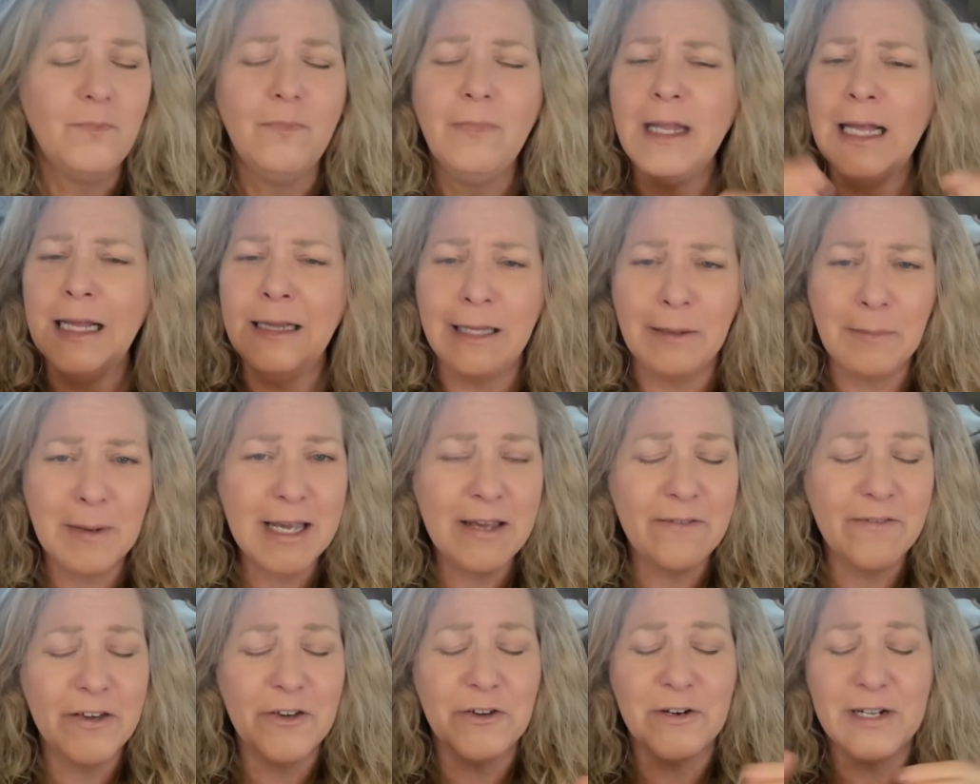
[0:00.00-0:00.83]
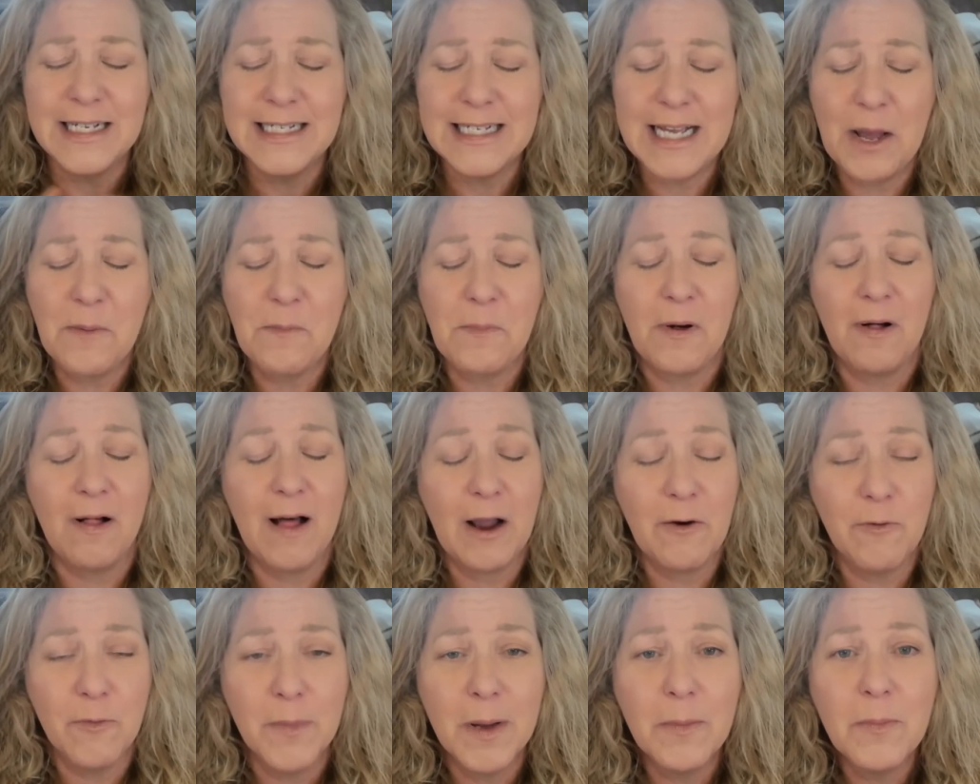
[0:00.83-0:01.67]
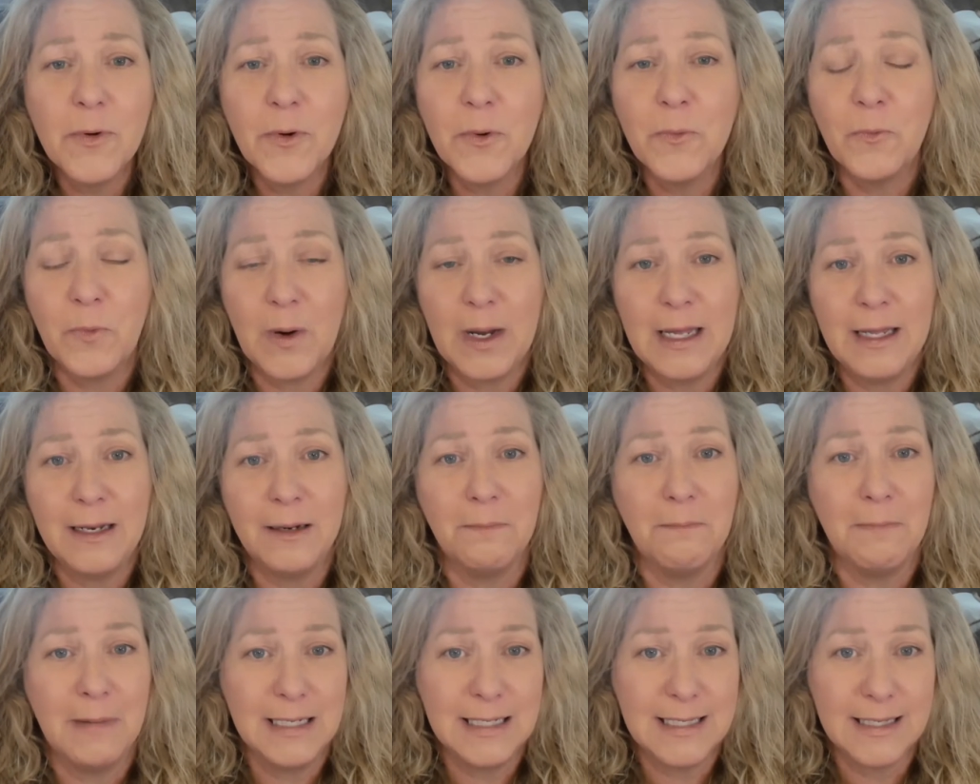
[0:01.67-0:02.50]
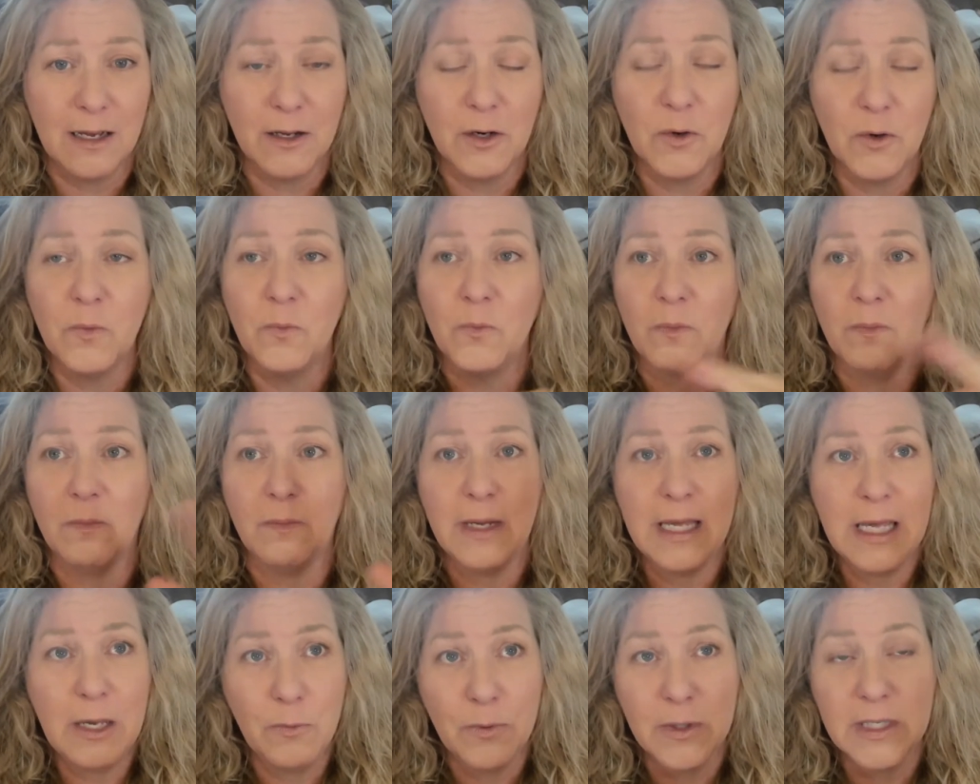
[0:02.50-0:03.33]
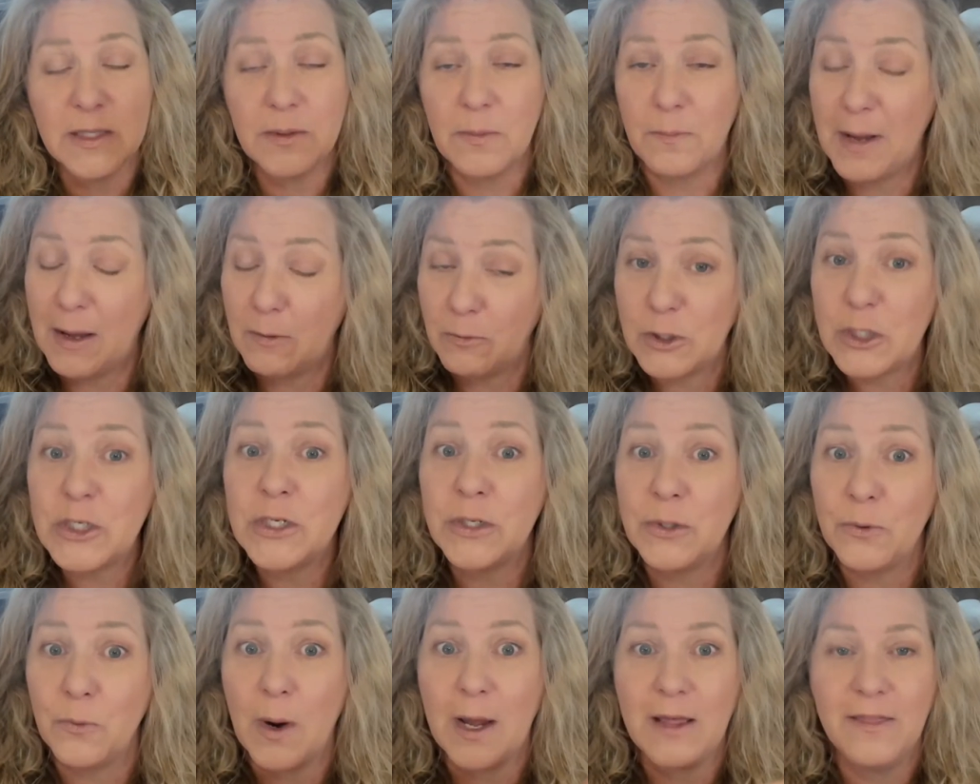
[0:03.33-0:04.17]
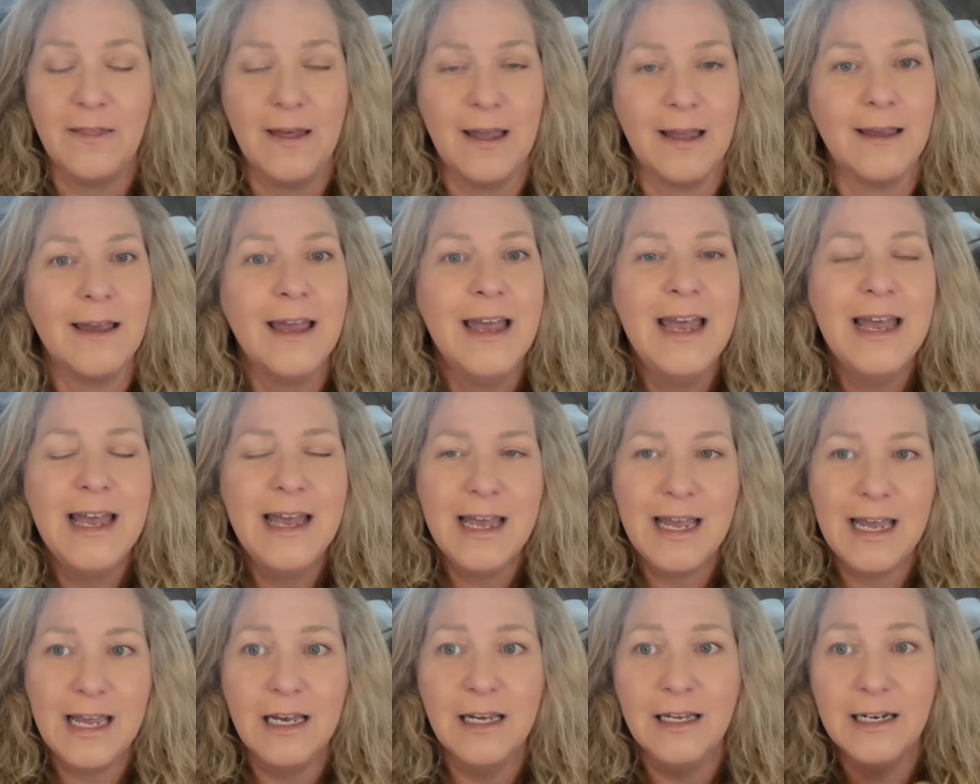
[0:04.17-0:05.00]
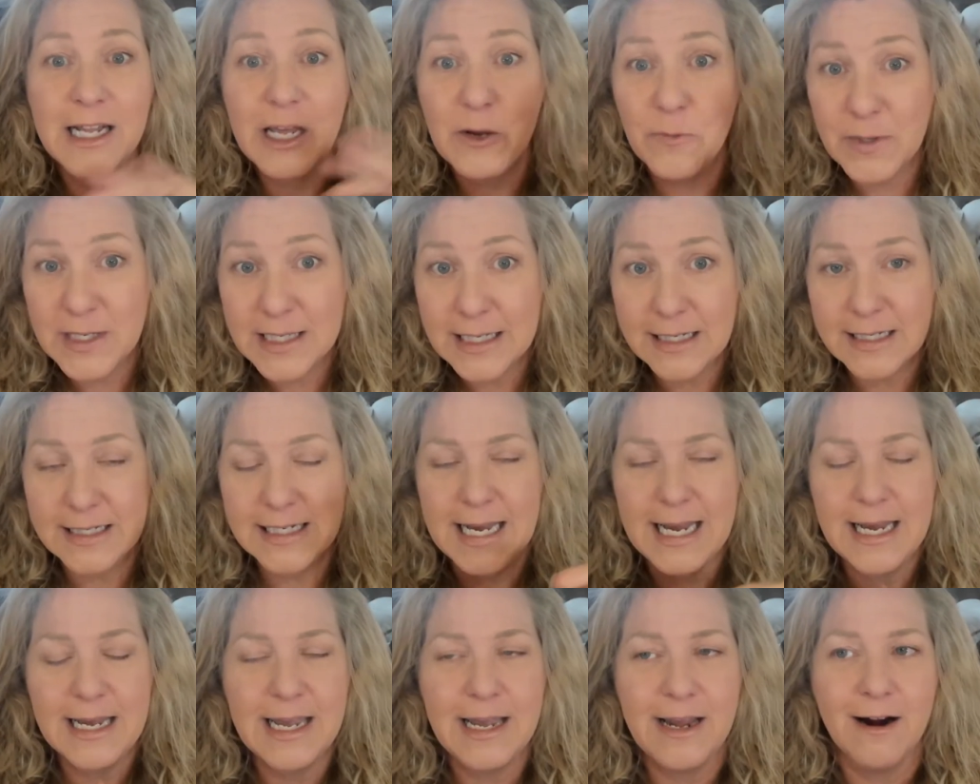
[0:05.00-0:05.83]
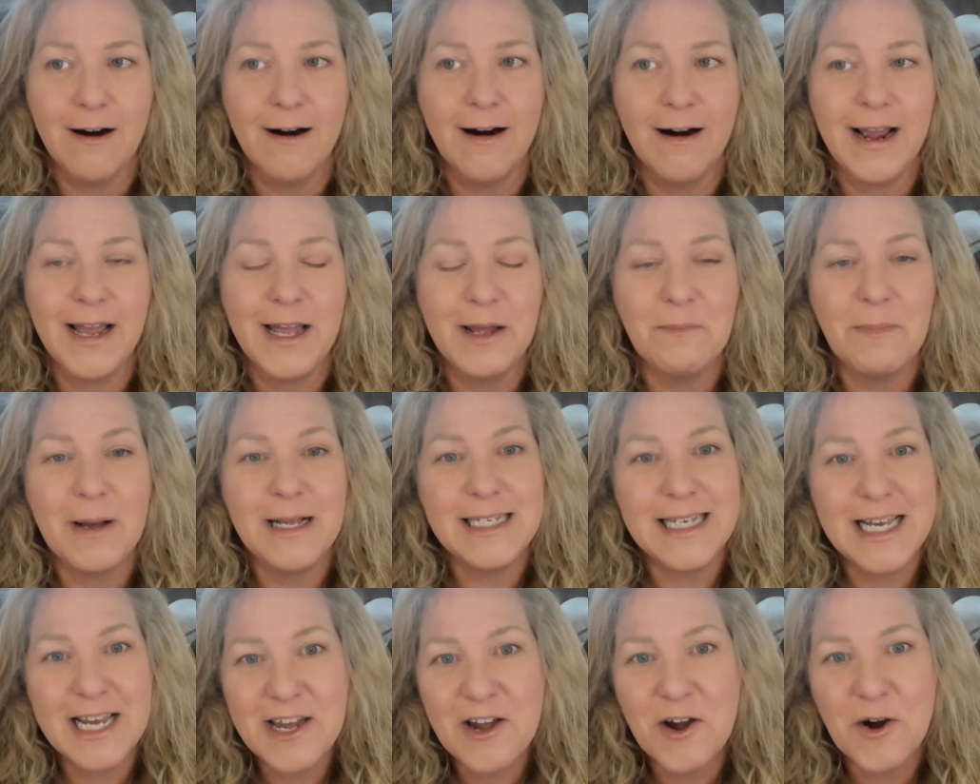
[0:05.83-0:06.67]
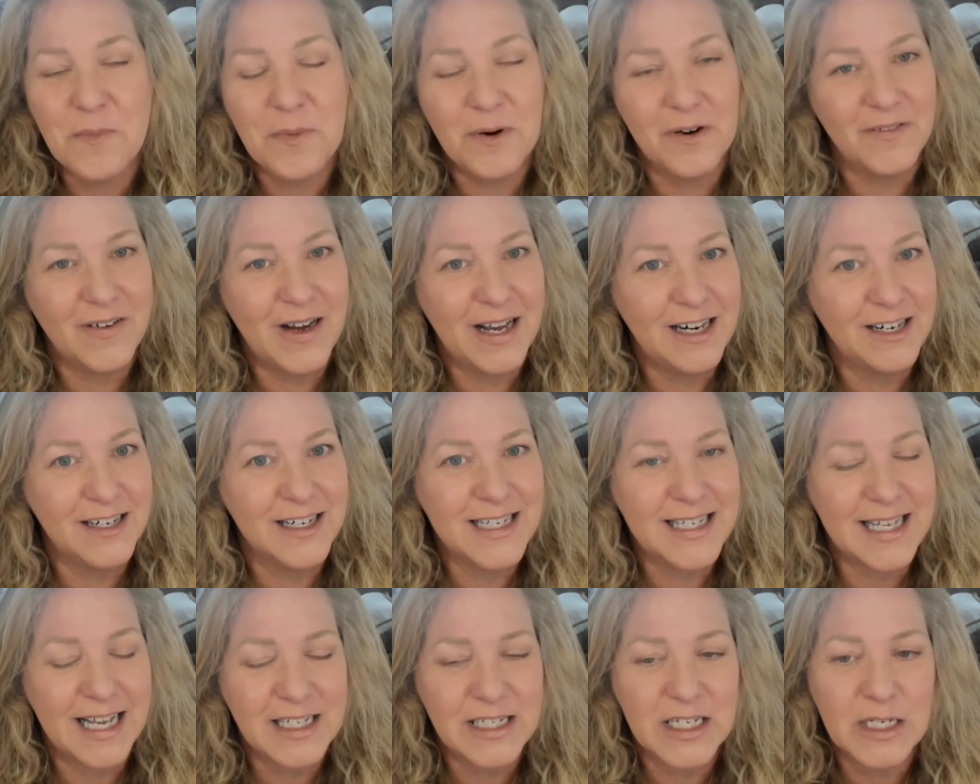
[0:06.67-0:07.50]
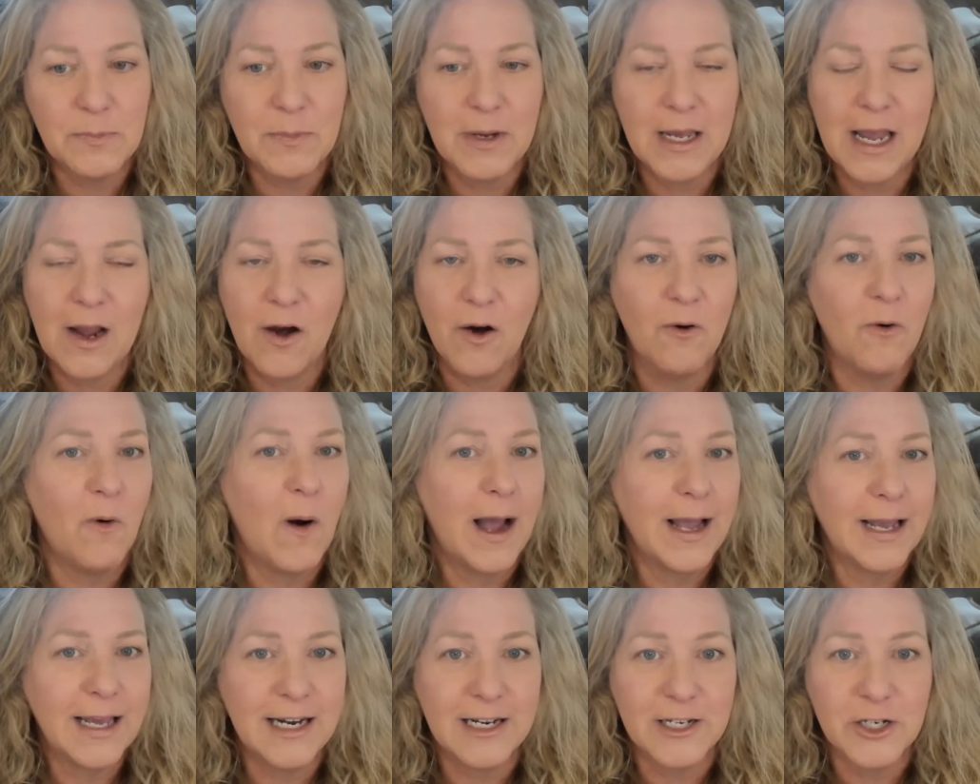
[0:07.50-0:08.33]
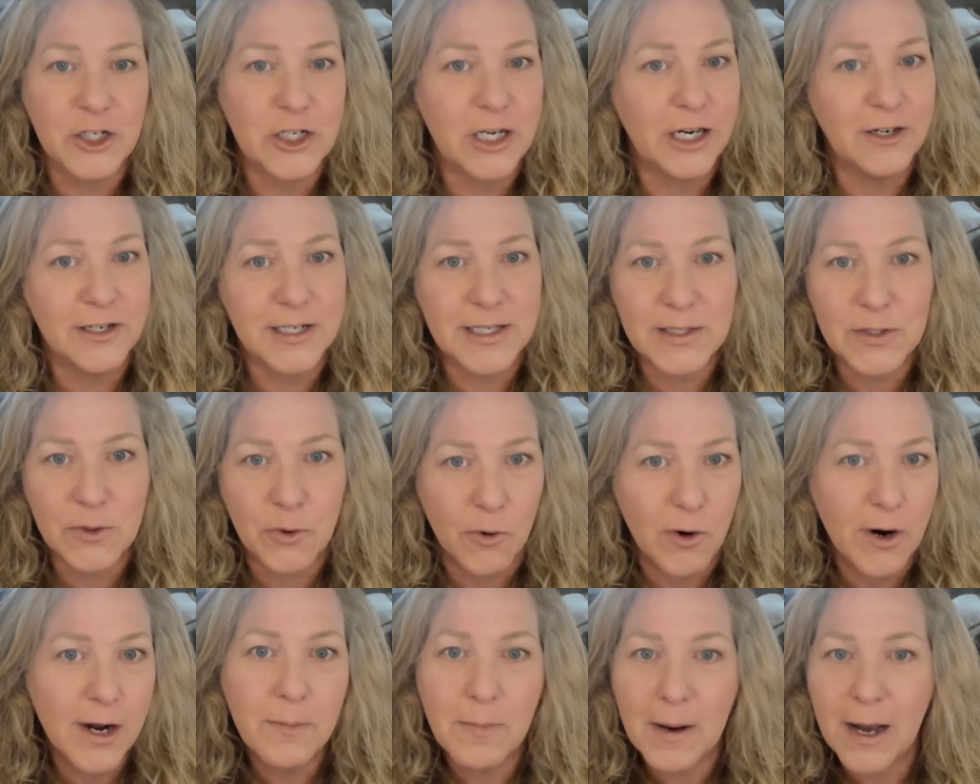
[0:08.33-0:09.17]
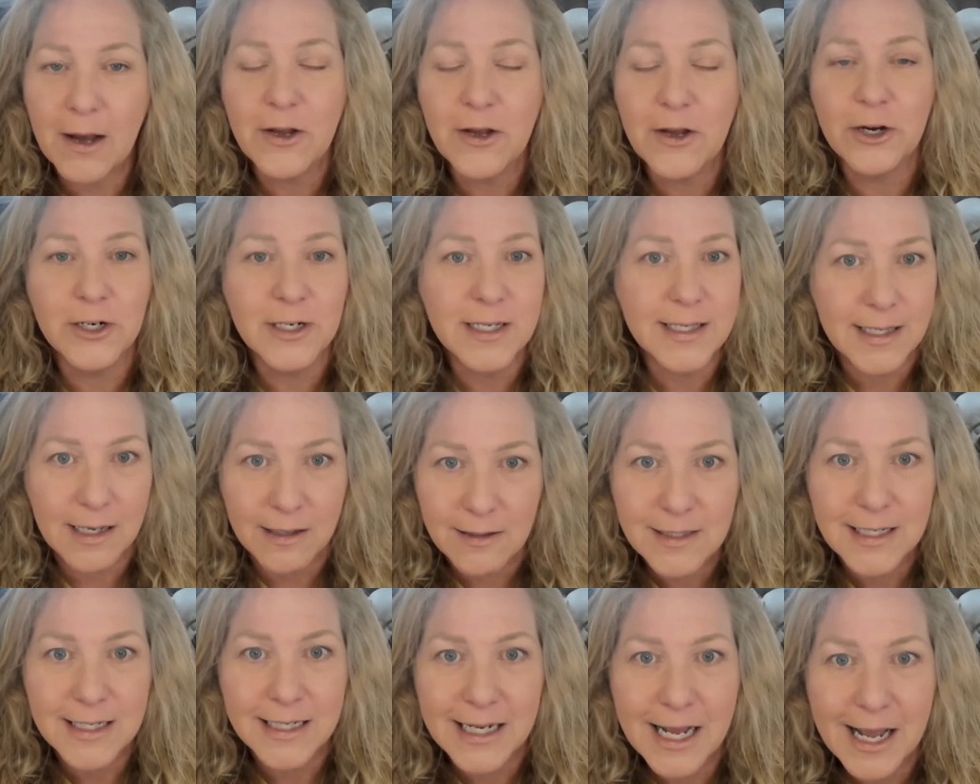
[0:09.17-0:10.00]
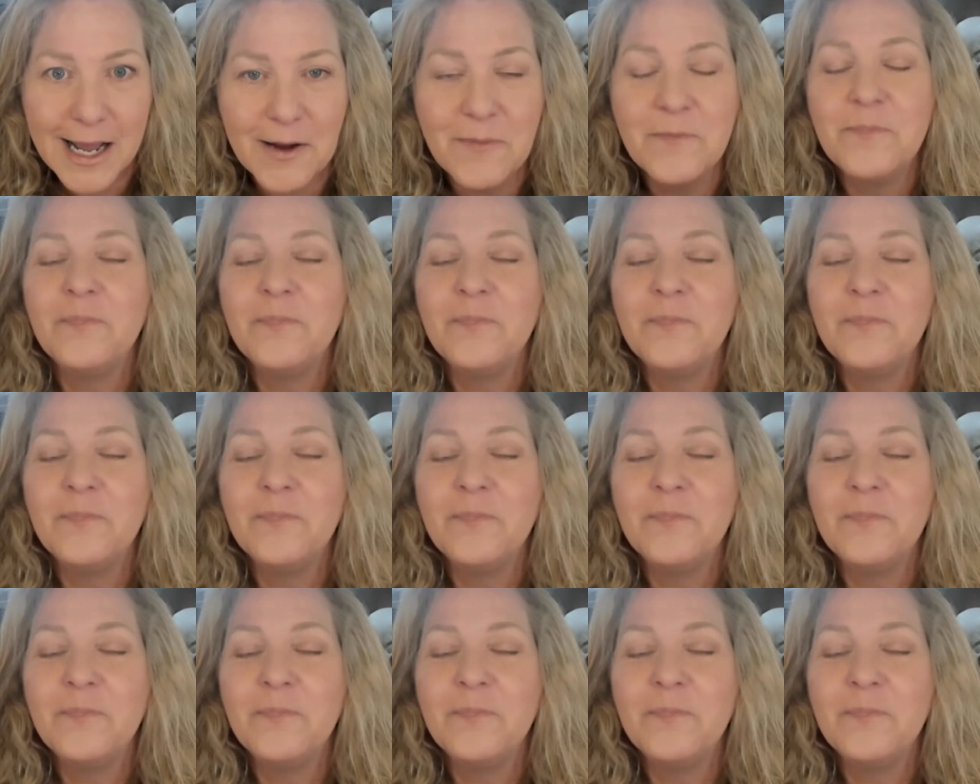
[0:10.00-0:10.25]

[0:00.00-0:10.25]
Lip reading: Let me give you an example. I remember when my son, he was about 2, I think, and he was at daycare, and my daycare provider said to me, "Oh, I got to share a story about your son today."